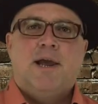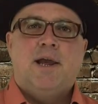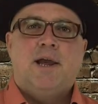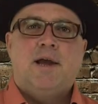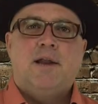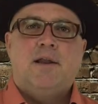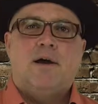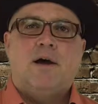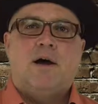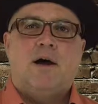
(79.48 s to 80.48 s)
And
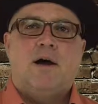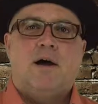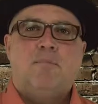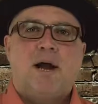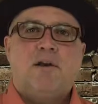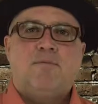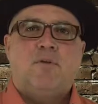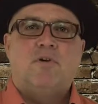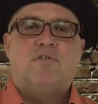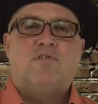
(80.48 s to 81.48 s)

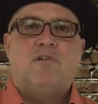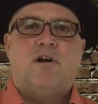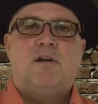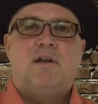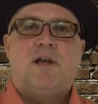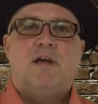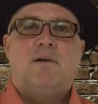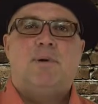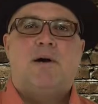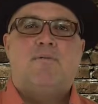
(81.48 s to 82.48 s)
microphones start at
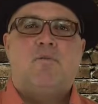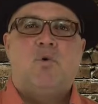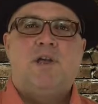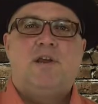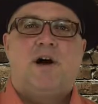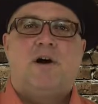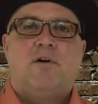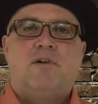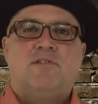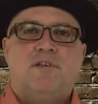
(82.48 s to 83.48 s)
about
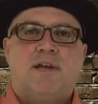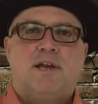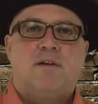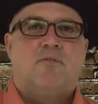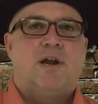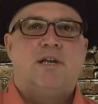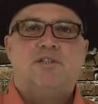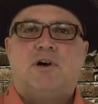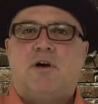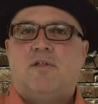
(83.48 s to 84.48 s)
$40 and they can
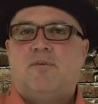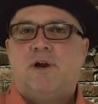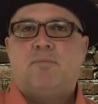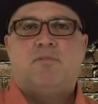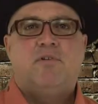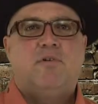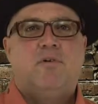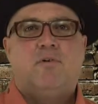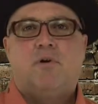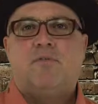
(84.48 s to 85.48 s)
range all the way up
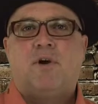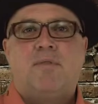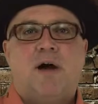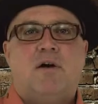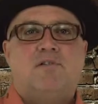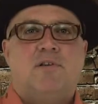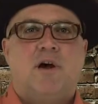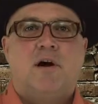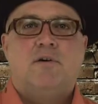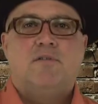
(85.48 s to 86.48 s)
to over
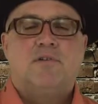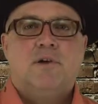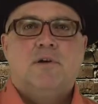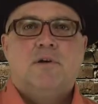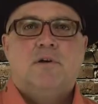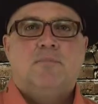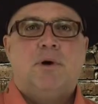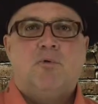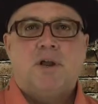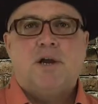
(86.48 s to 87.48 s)
$1,000.
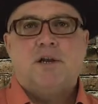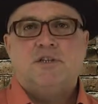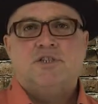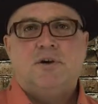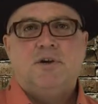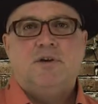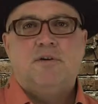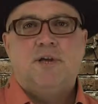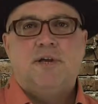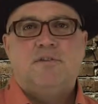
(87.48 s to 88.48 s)
But what I'm going to show
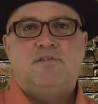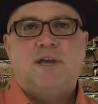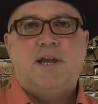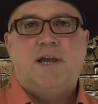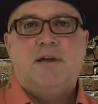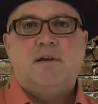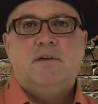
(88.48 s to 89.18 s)
you is a